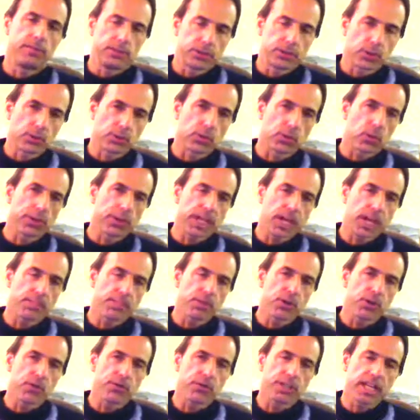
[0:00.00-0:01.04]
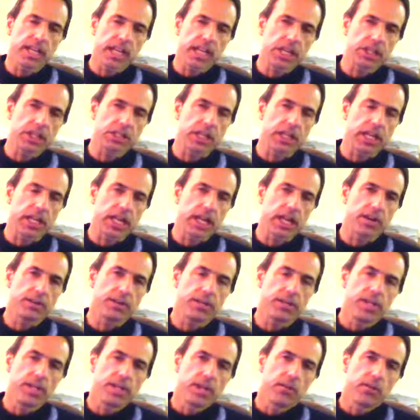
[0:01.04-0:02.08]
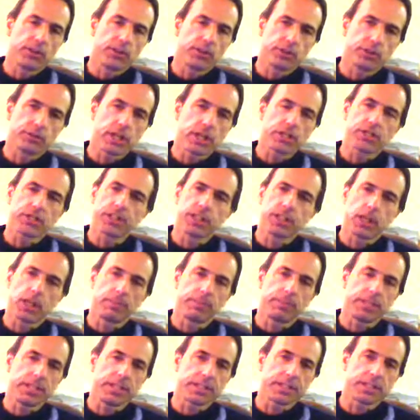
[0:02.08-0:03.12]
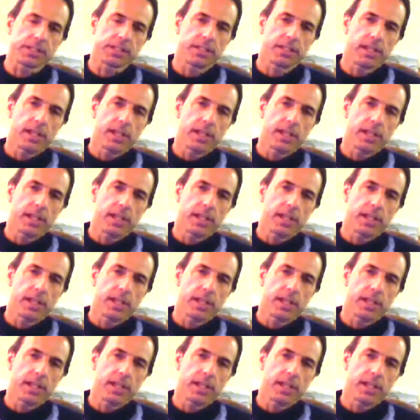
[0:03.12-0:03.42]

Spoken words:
so-called air purification and air filtration companies